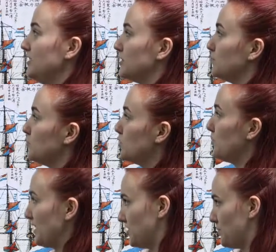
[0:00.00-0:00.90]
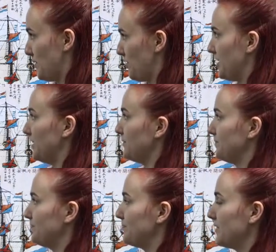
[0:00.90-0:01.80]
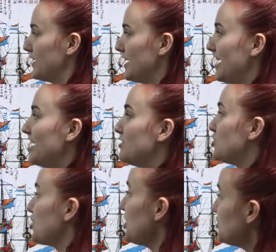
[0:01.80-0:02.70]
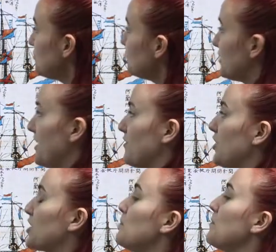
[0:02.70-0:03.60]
the Muromachi period. The change in flavor can